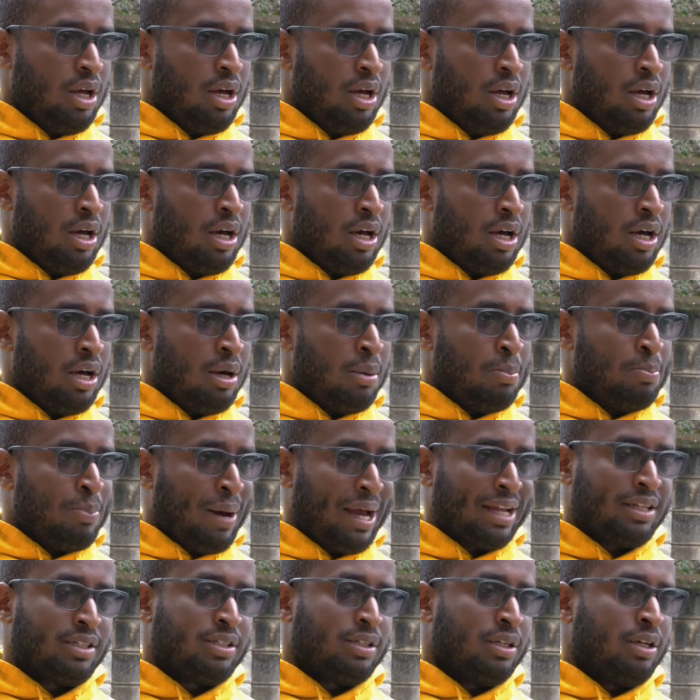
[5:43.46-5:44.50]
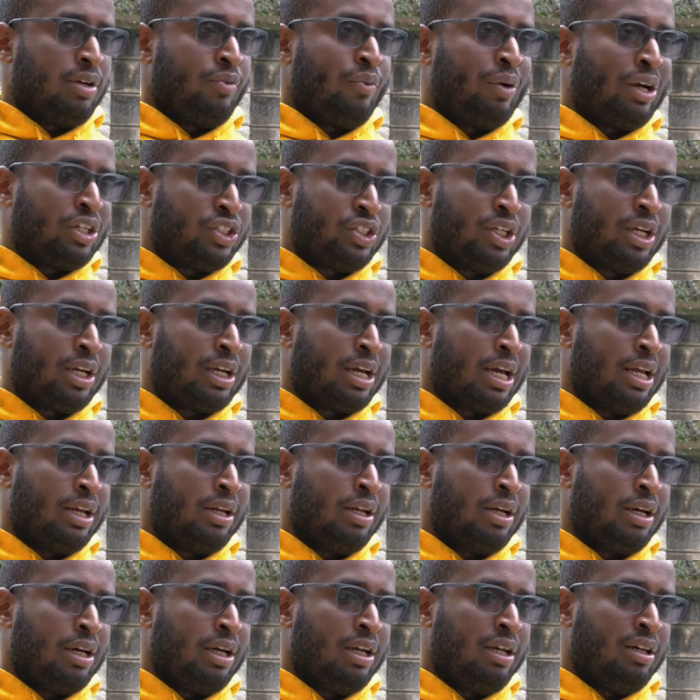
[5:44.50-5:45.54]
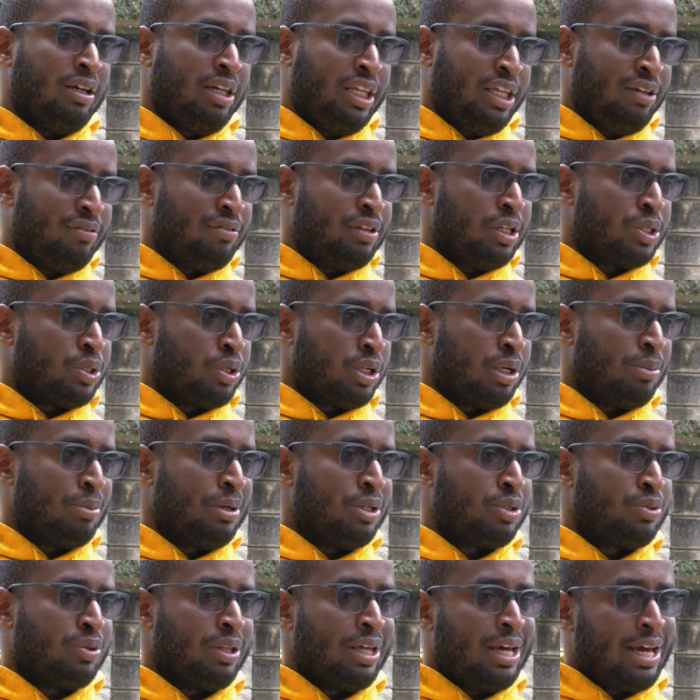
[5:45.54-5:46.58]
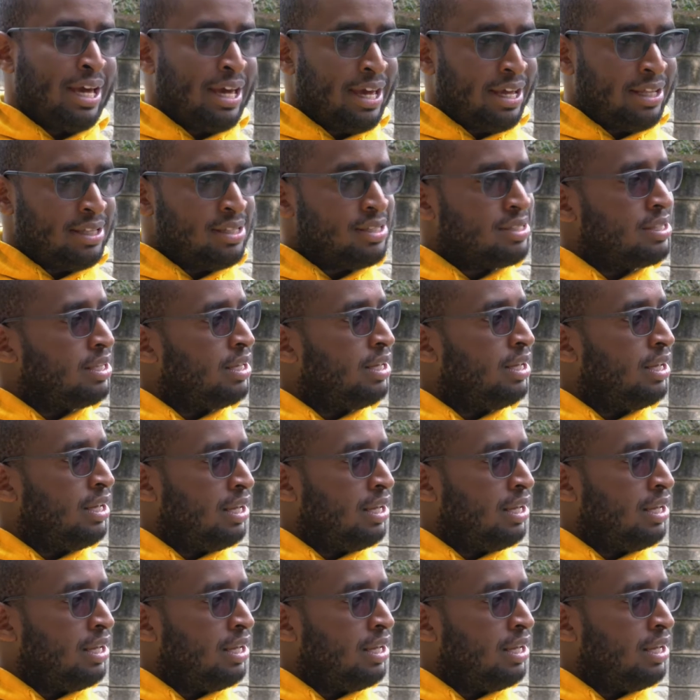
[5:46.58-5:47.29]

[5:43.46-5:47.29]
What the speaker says: But Russia can leave the tournament with their heads